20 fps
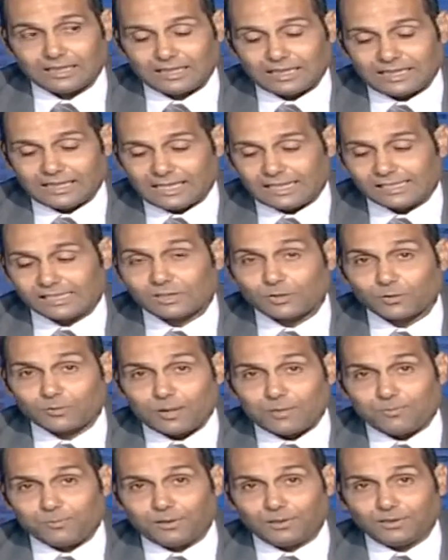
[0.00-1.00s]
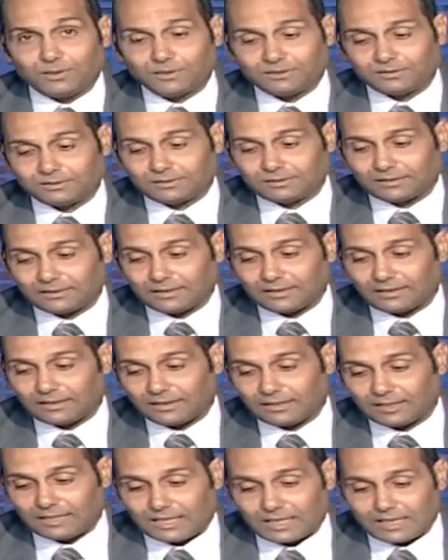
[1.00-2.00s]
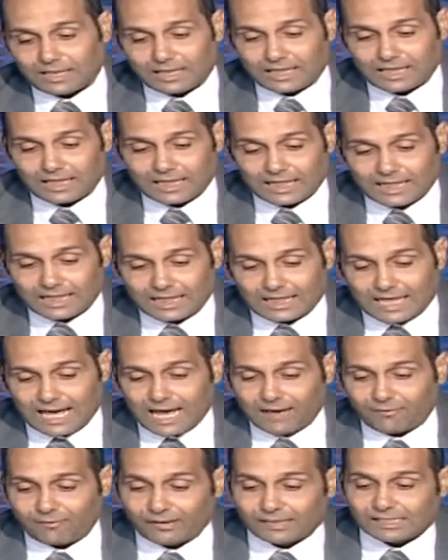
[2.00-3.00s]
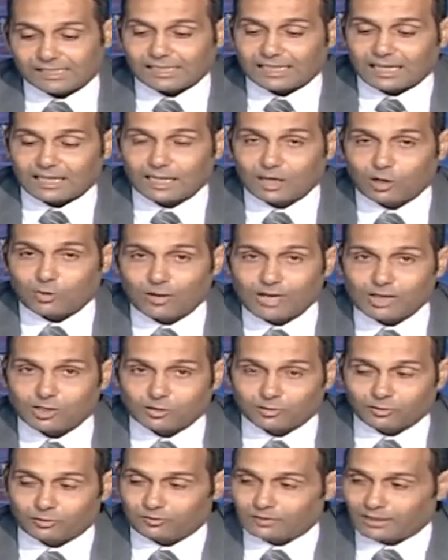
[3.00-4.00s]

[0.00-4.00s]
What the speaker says: let's remember the physical equation of